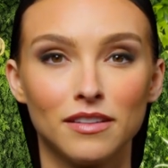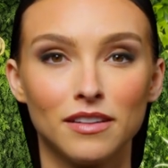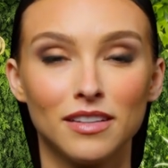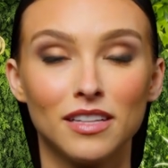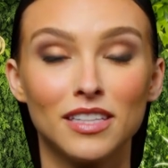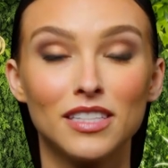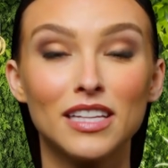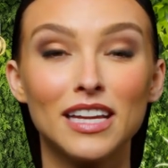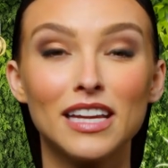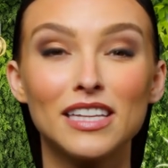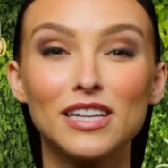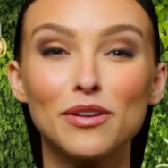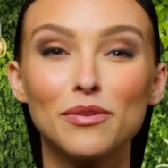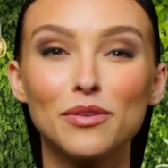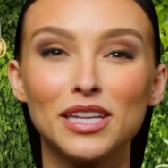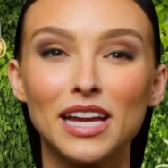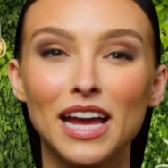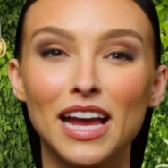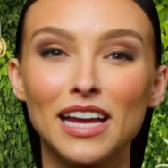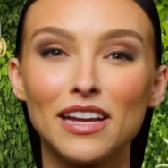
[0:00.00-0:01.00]
Stacey
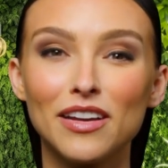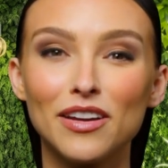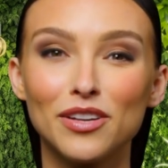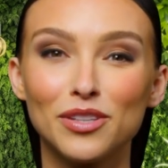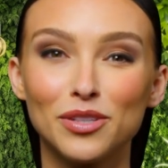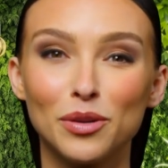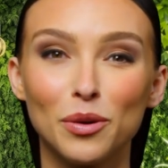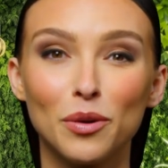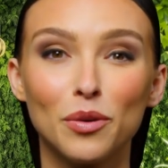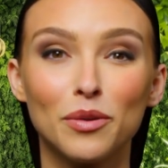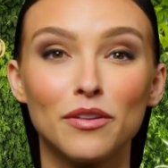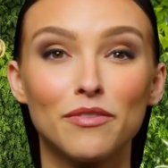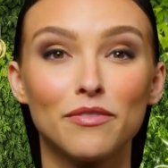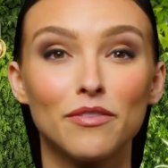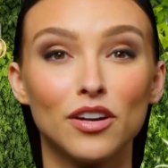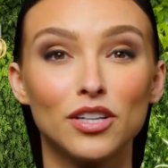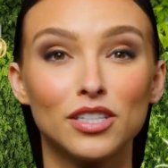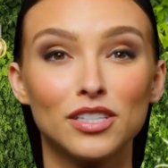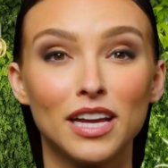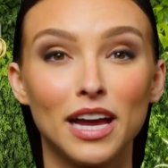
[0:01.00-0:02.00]
was 8 years old the
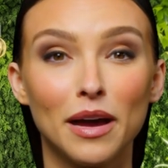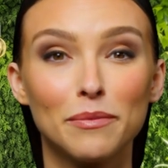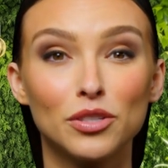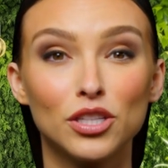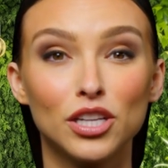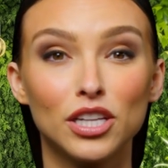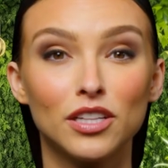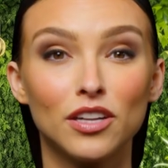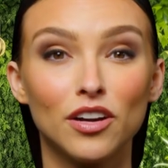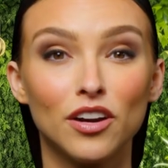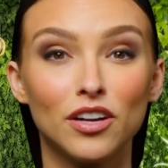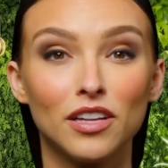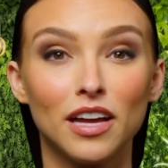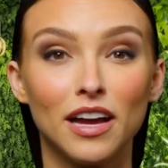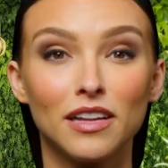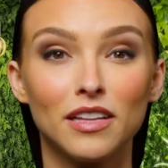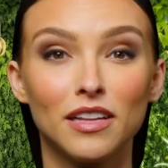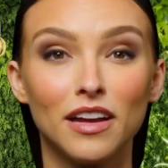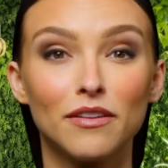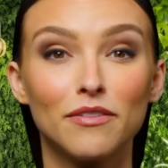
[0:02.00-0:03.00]
first time she learned
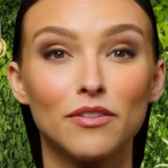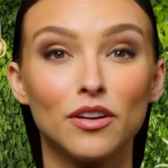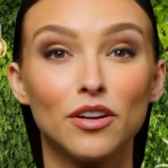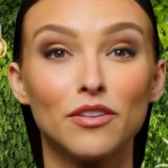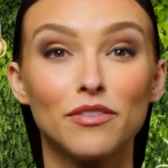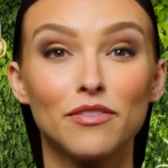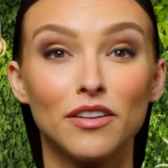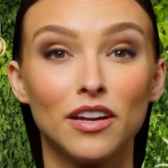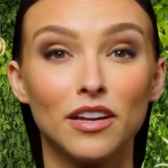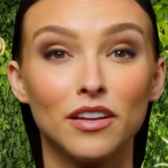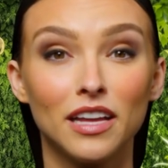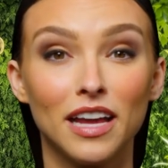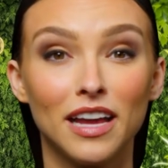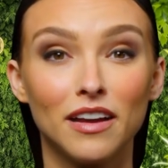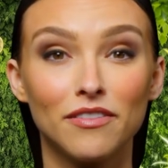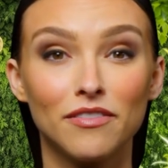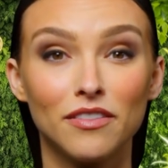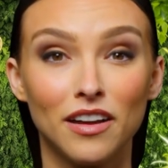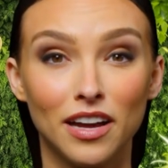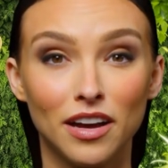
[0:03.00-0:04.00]
that love could feel like
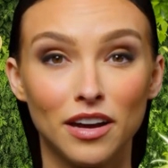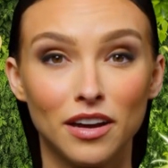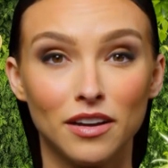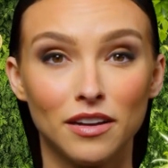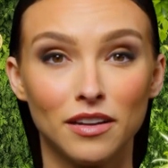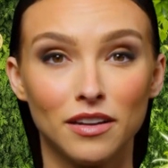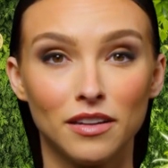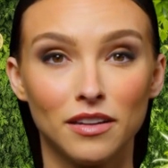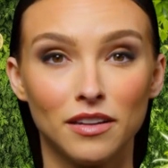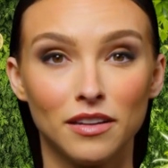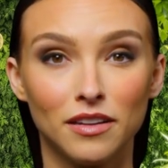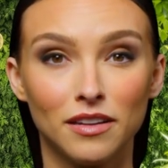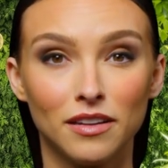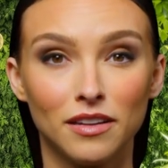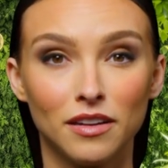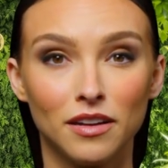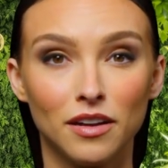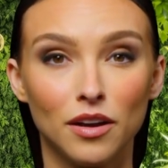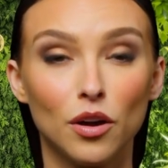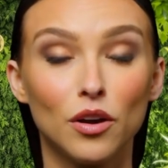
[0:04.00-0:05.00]
fear.
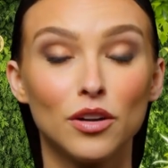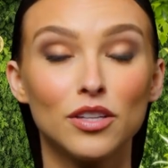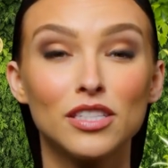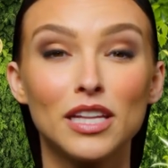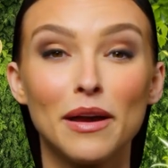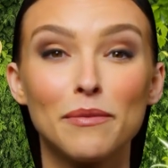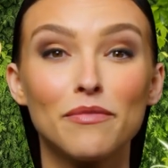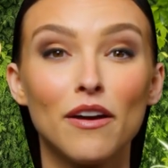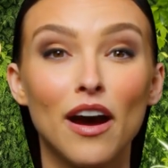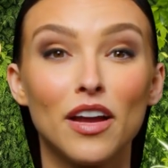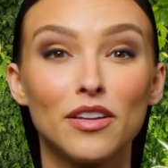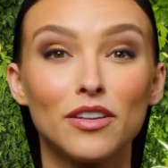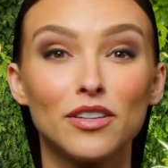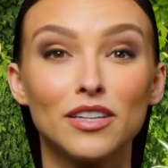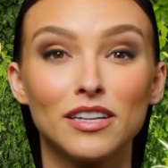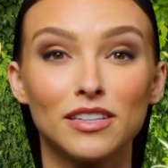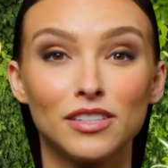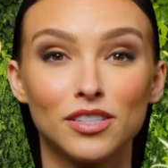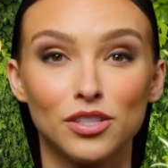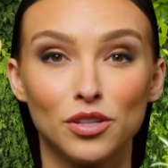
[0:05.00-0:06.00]
Her stepfather
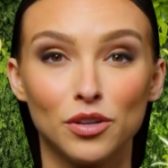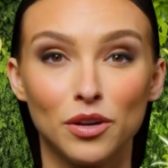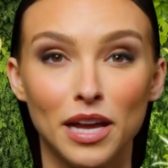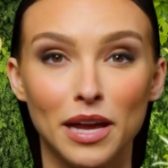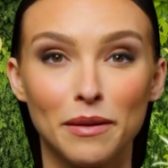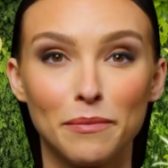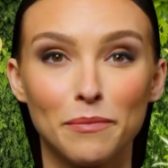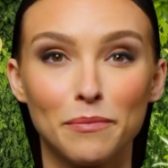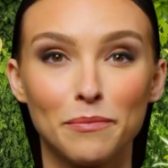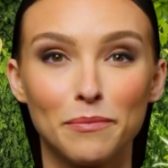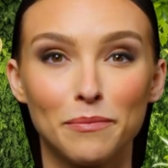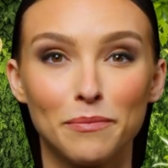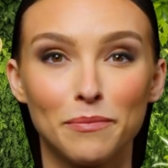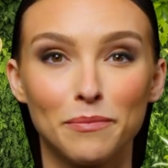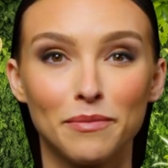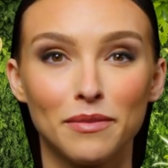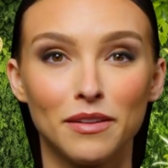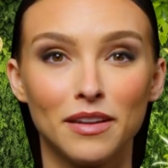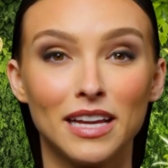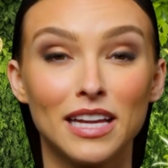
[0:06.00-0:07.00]
didn't scream.
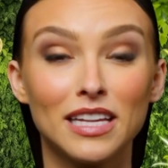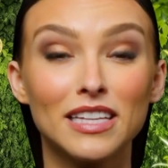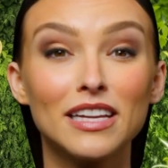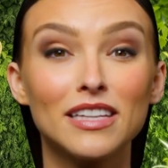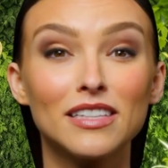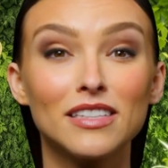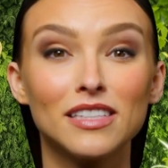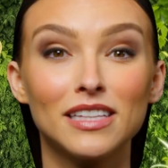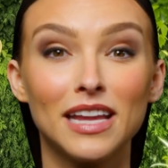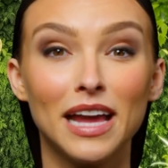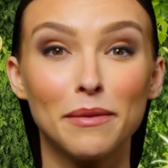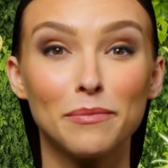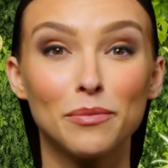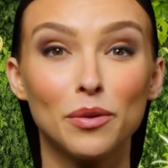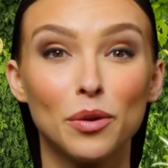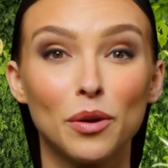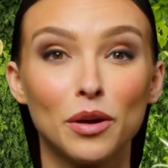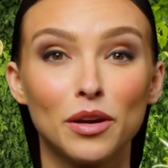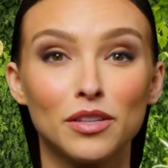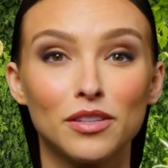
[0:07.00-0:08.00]
He didn't slam
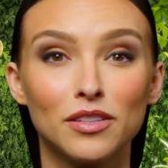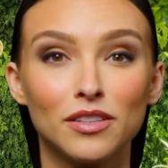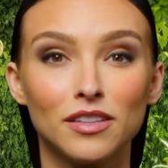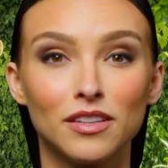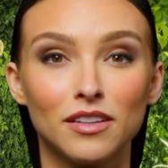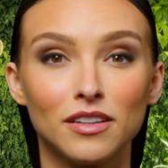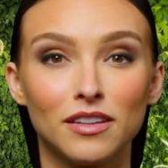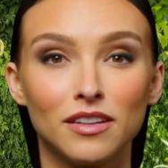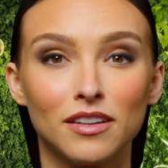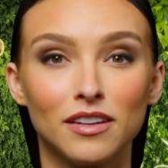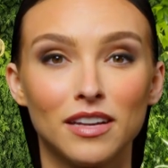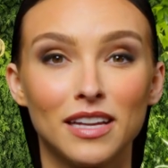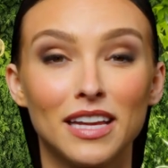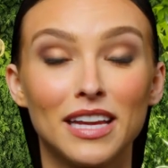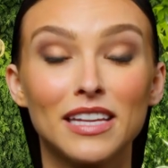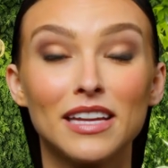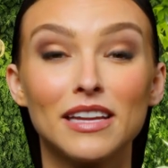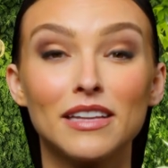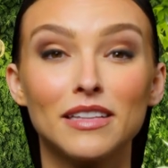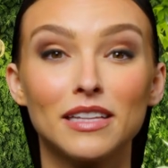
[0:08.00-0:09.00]
doors. He
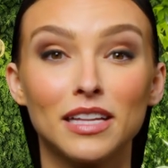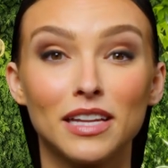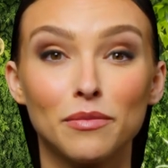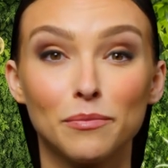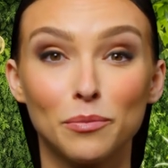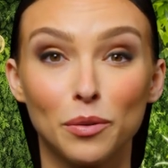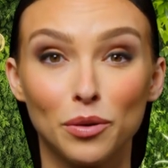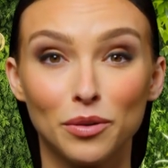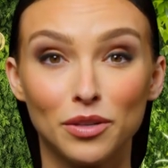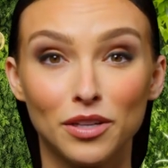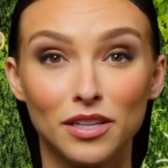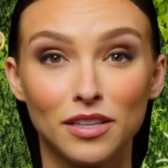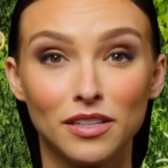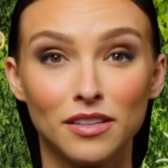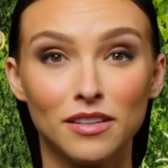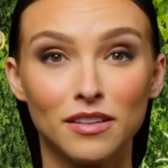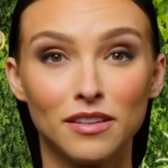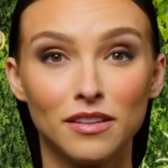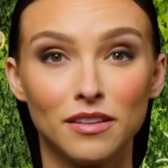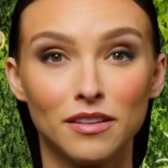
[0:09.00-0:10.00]
didn't leave
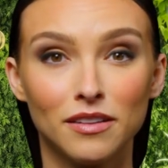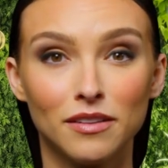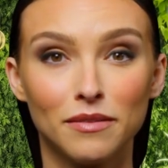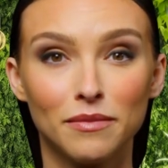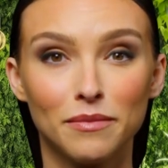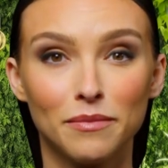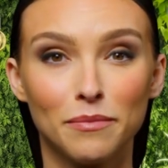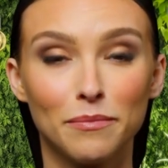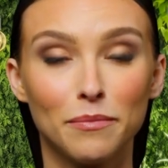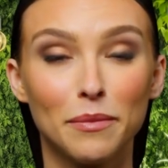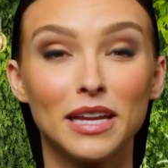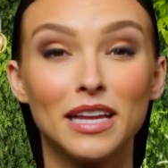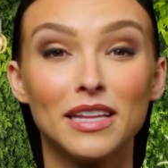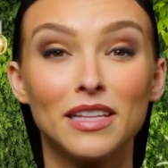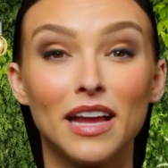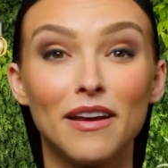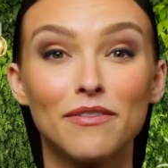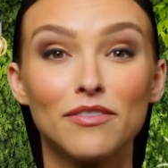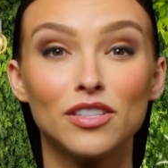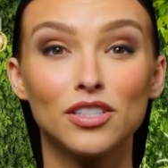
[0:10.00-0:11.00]
bruises. But he
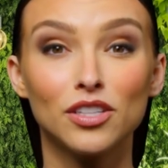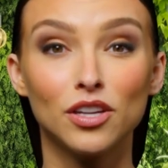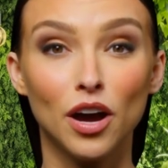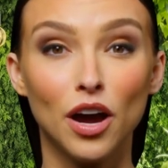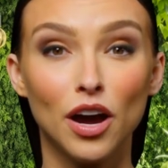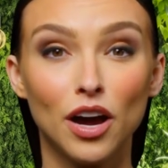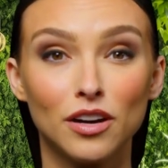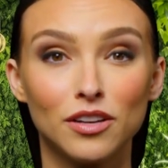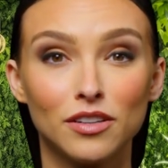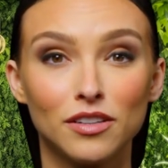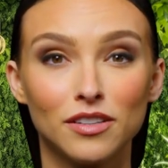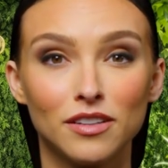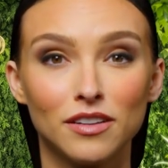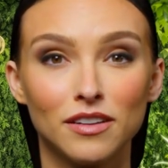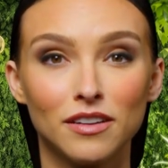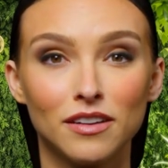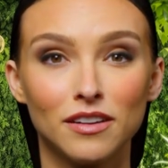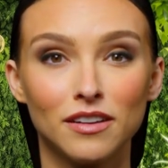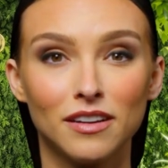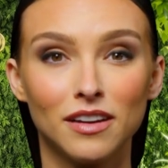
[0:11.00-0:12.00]
left scars,
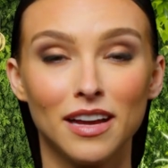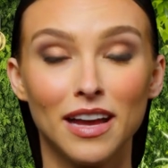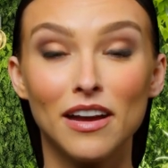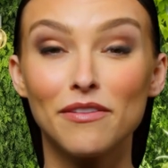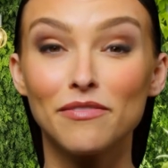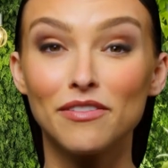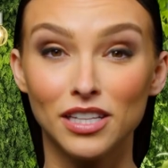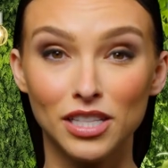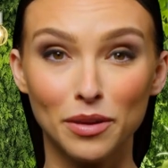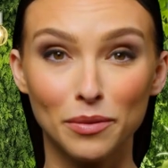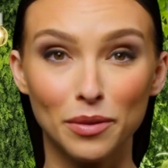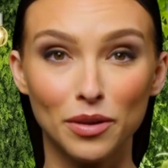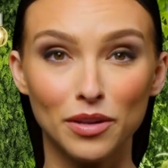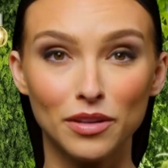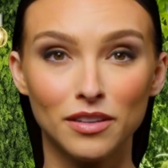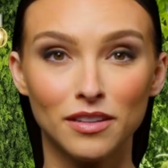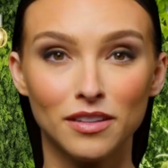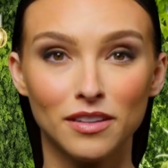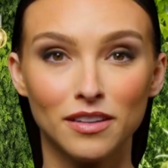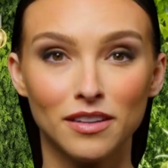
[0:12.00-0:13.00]
invisible,
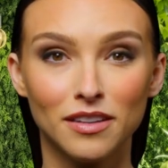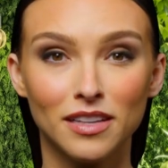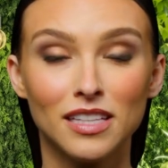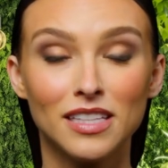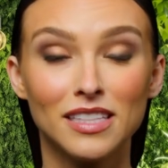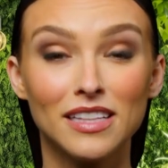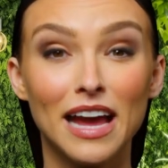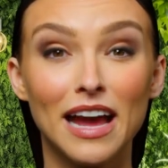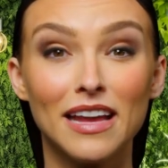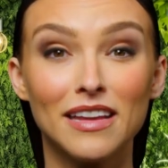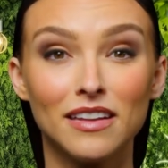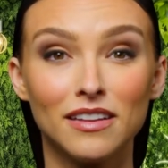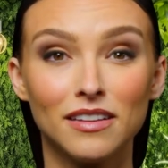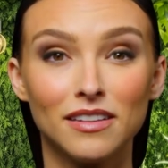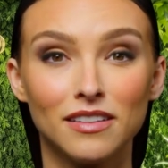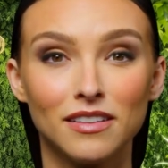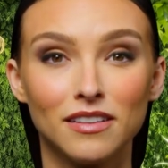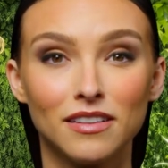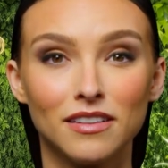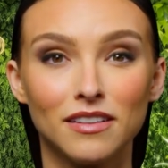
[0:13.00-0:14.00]

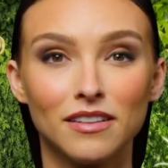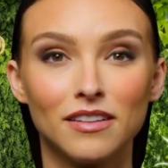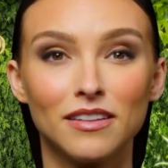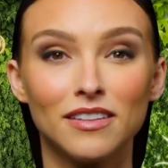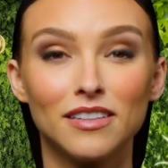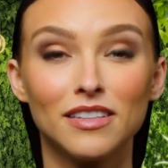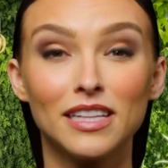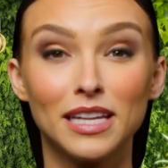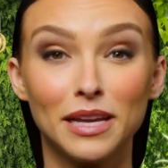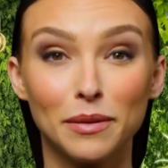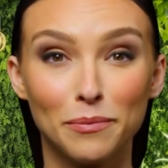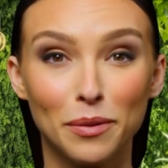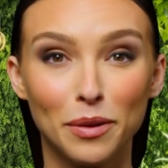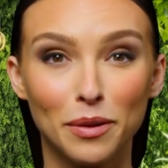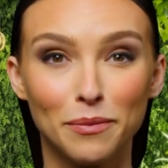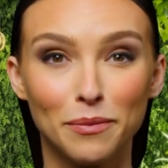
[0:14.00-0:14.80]
silent, deep.